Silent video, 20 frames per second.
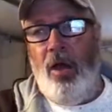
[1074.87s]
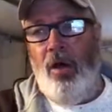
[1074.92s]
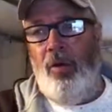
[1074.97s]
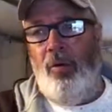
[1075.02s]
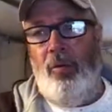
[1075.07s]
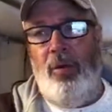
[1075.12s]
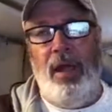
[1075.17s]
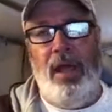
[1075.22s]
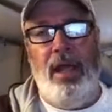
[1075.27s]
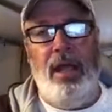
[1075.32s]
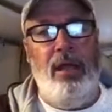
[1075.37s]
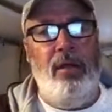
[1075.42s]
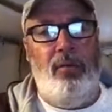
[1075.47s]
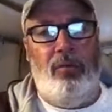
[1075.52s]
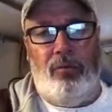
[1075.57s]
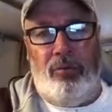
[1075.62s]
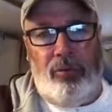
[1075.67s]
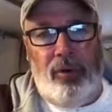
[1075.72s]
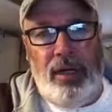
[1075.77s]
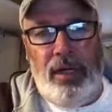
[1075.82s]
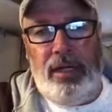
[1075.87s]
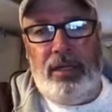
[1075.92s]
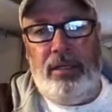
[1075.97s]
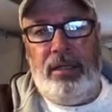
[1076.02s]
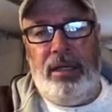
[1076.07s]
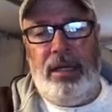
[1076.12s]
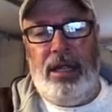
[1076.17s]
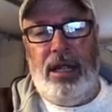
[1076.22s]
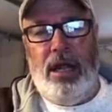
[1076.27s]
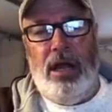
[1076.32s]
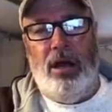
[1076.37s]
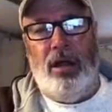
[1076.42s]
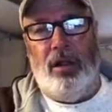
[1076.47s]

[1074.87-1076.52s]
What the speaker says: We really